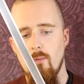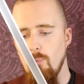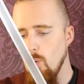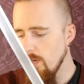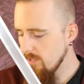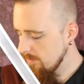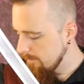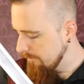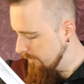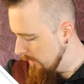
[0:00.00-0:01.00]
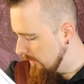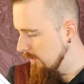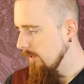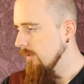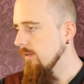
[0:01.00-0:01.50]
the point.
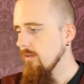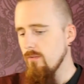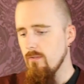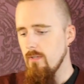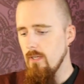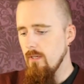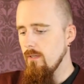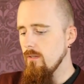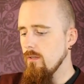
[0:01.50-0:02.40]
Let's see